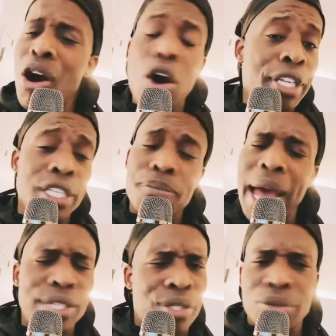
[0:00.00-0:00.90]
All these
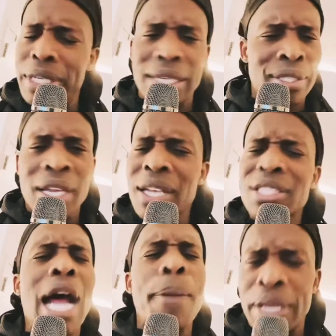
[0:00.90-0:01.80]
magical niggas,
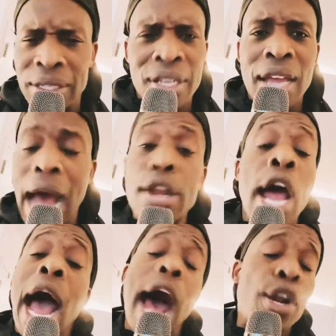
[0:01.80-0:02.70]
stop it.
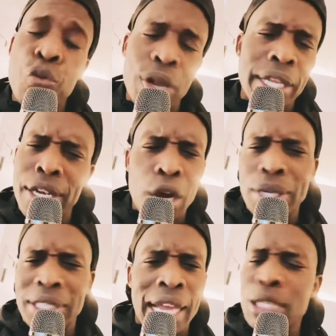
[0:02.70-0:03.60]
I don't really
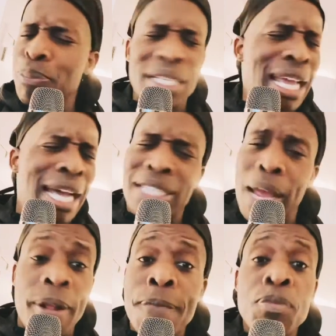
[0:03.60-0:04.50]
know his ass, but
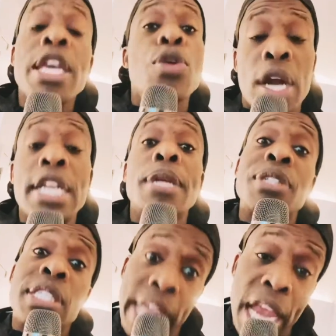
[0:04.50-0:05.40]
goddamn it, he one of
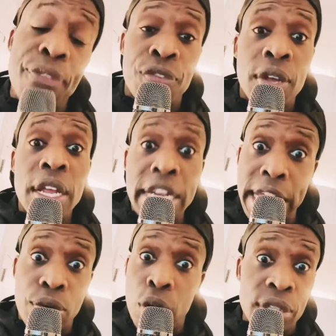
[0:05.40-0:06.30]
them safe
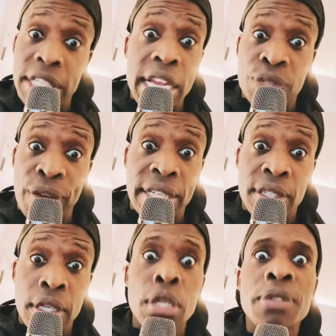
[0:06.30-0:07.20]
Negro. You see his face?